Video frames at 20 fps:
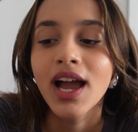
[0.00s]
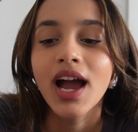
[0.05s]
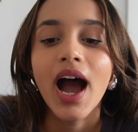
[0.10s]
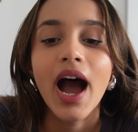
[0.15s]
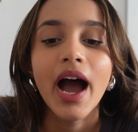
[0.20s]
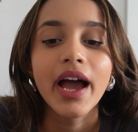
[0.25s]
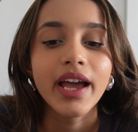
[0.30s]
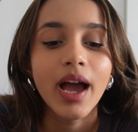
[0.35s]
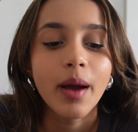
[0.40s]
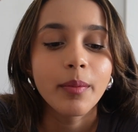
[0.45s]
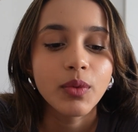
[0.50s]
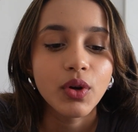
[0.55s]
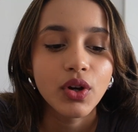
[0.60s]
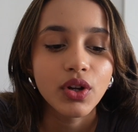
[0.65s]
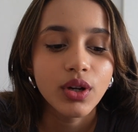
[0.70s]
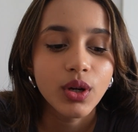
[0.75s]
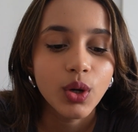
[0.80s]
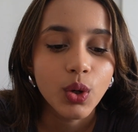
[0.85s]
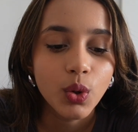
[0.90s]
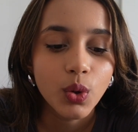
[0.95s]
I am
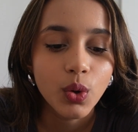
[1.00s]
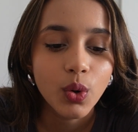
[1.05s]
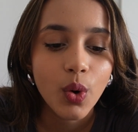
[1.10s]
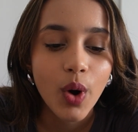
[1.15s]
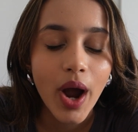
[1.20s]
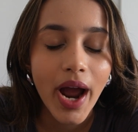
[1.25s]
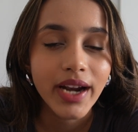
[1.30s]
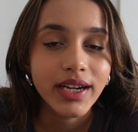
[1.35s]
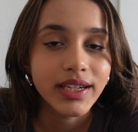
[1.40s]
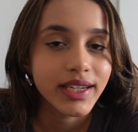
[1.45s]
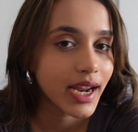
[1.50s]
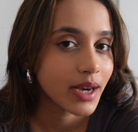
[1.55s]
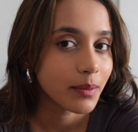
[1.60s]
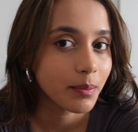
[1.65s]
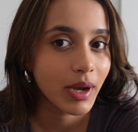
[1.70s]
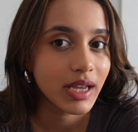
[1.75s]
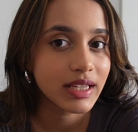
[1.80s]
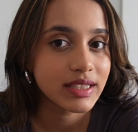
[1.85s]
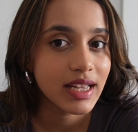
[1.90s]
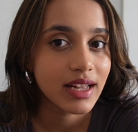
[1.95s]
gonna go and
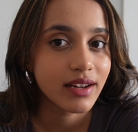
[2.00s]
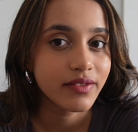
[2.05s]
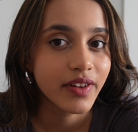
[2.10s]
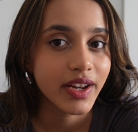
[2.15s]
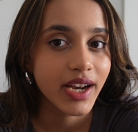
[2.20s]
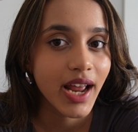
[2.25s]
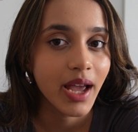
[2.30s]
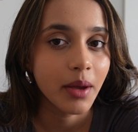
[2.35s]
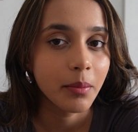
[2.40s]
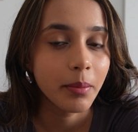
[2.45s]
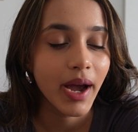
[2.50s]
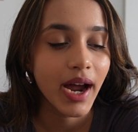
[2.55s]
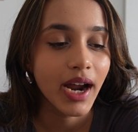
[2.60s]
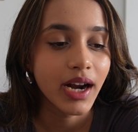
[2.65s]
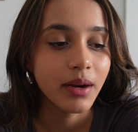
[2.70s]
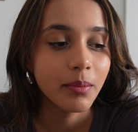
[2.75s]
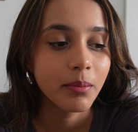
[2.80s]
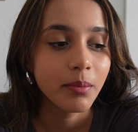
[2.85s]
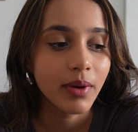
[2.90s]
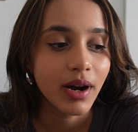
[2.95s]
get myself an
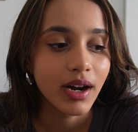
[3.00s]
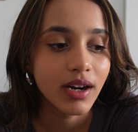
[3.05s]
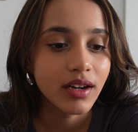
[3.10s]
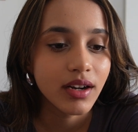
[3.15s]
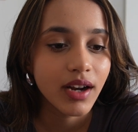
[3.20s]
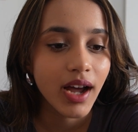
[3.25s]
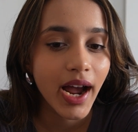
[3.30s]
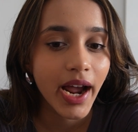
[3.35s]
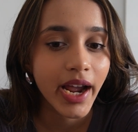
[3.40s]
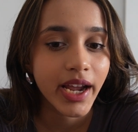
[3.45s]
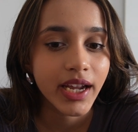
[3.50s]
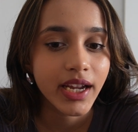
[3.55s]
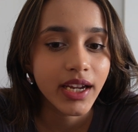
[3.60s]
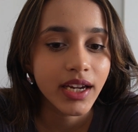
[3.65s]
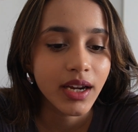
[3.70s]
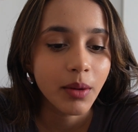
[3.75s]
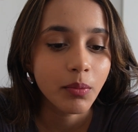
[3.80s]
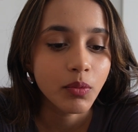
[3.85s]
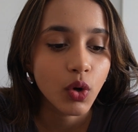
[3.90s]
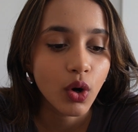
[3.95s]
iPad, but I
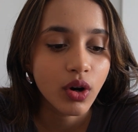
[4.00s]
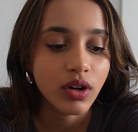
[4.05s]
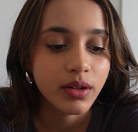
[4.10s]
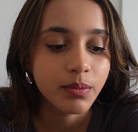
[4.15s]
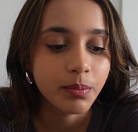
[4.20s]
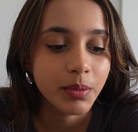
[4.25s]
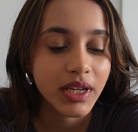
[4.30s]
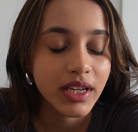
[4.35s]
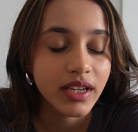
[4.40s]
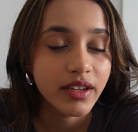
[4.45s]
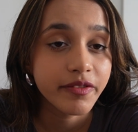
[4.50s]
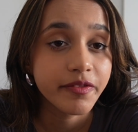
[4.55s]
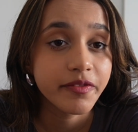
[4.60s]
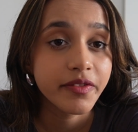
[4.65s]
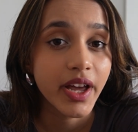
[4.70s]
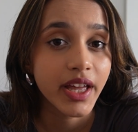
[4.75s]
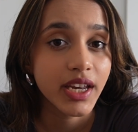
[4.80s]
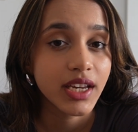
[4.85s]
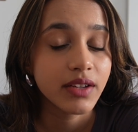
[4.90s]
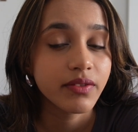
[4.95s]
am not being
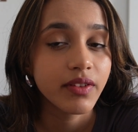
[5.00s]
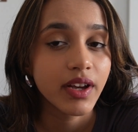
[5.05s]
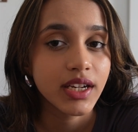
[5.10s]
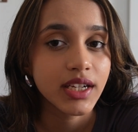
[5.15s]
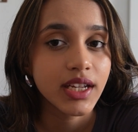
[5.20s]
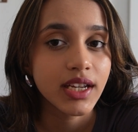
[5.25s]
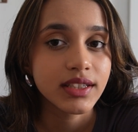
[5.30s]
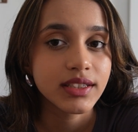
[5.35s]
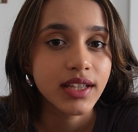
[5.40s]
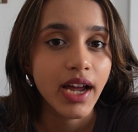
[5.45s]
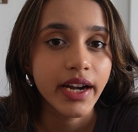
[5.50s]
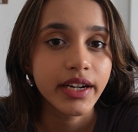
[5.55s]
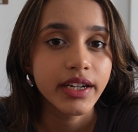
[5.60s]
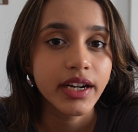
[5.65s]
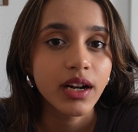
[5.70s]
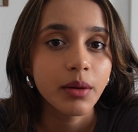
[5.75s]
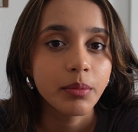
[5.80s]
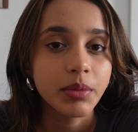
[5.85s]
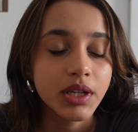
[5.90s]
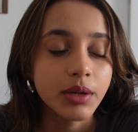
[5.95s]
very
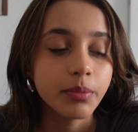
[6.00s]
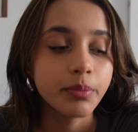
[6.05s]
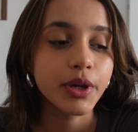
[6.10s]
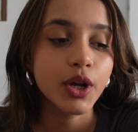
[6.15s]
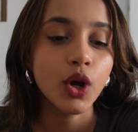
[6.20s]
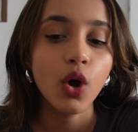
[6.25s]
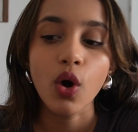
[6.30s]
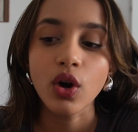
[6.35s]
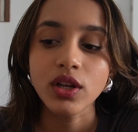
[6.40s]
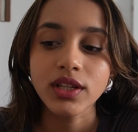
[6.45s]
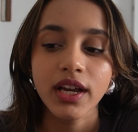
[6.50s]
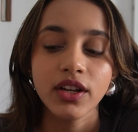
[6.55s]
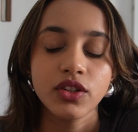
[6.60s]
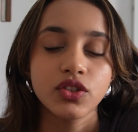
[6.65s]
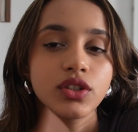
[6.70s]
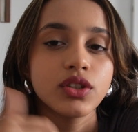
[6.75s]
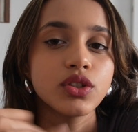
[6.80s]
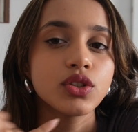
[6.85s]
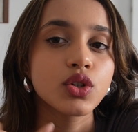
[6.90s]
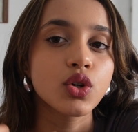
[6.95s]
excited abhi because I
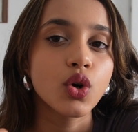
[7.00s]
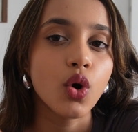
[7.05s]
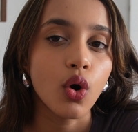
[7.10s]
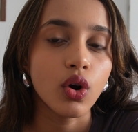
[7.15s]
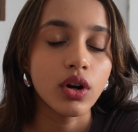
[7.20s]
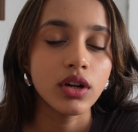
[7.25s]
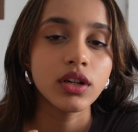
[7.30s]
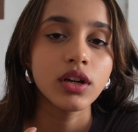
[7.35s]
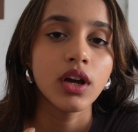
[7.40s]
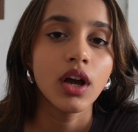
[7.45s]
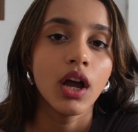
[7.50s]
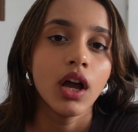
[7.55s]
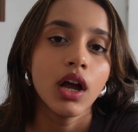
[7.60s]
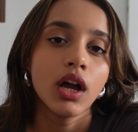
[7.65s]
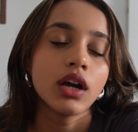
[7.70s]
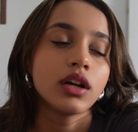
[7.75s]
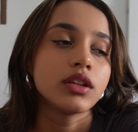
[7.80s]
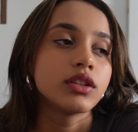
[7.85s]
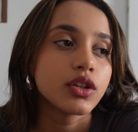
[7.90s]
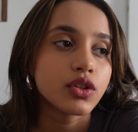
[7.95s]
just called
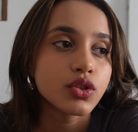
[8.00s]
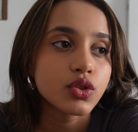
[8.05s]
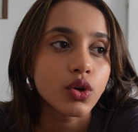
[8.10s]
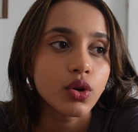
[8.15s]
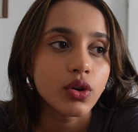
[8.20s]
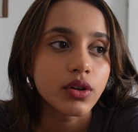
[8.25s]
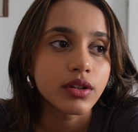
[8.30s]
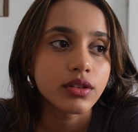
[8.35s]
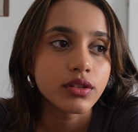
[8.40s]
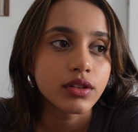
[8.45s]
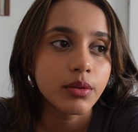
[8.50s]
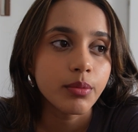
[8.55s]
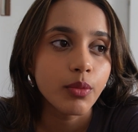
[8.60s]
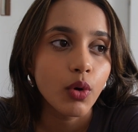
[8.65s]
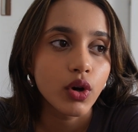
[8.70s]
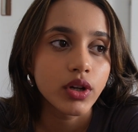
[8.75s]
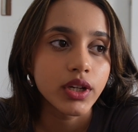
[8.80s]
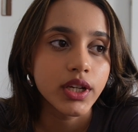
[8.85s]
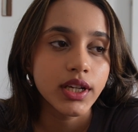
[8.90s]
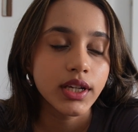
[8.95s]
the store in the
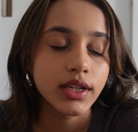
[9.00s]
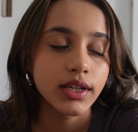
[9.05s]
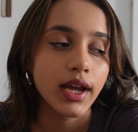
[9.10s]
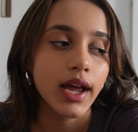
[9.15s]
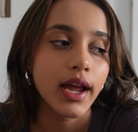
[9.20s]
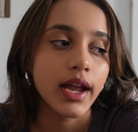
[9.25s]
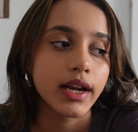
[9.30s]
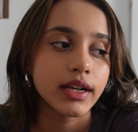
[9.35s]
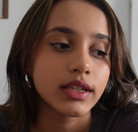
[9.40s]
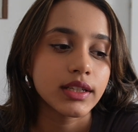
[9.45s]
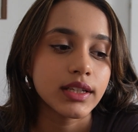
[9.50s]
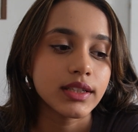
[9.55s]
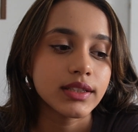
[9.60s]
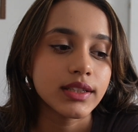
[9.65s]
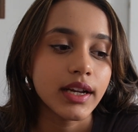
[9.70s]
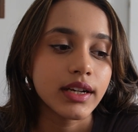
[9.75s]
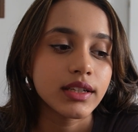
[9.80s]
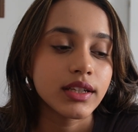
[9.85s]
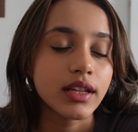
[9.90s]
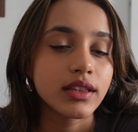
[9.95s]
morning and they
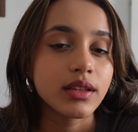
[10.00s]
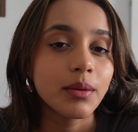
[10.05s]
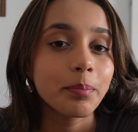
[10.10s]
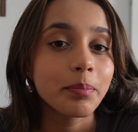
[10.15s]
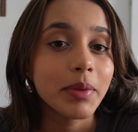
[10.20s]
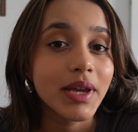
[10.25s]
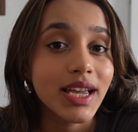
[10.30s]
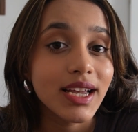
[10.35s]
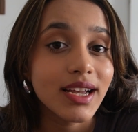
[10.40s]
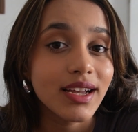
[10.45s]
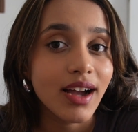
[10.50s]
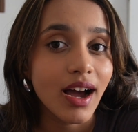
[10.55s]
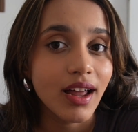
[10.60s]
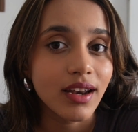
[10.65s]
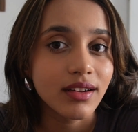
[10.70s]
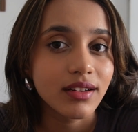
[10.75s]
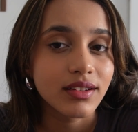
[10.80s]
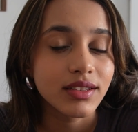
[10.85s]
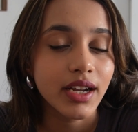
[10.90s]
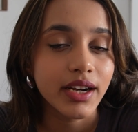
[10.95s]
said that the pink
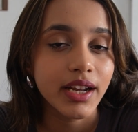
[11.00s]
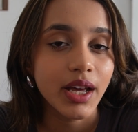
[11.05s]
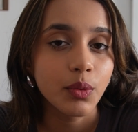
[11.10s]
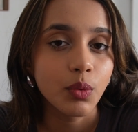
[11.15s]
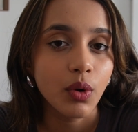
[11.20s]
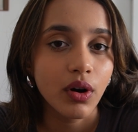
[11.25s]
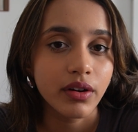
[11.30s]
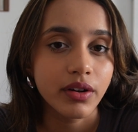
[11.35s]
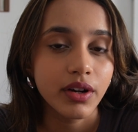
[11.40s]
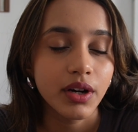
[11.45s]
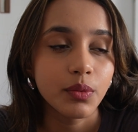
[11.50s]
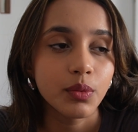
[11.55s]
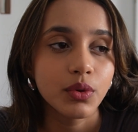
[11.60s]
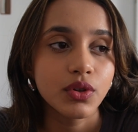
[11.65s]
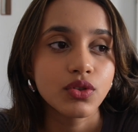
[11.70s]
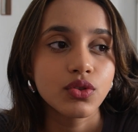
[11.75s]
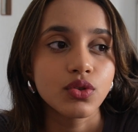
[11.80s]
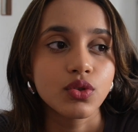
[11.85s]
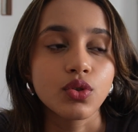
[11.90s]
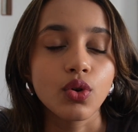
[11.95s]
color that I wanted
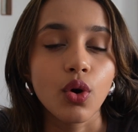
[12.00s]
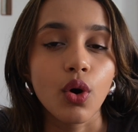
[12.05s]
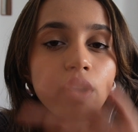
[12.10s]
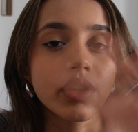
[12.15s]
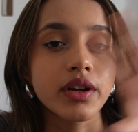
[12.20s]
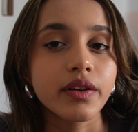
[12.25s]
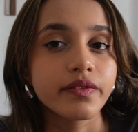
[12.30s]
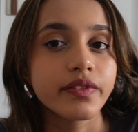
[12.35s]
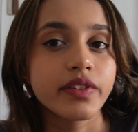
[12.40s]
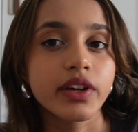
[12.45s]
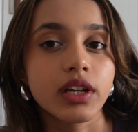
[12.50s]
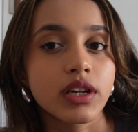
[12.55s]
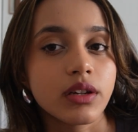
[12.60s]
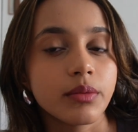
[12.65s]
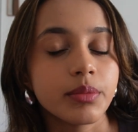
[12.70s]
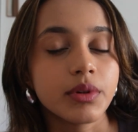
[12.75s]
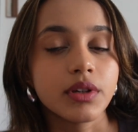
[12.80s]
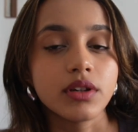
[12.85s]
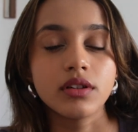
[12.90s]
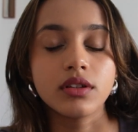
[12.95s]
was not
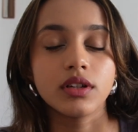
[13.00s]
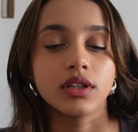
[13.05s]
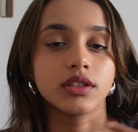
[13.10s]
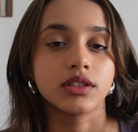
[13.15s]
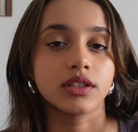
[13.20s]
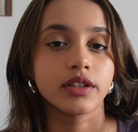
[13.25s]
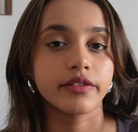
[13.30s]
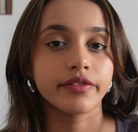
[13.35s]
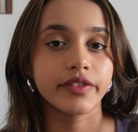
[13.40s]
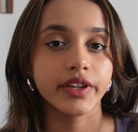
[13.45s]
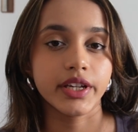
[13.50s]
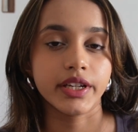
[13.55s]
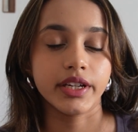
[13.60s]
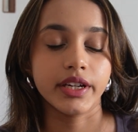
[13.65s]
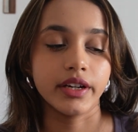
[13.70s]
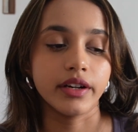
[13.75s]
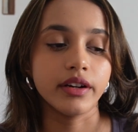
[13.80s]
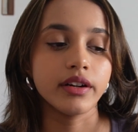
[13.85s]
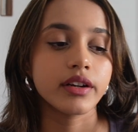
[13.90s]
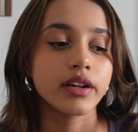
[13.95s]
available in the
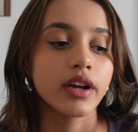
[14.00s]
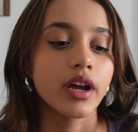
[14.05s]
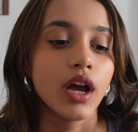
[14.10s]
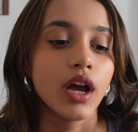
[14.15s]
variant.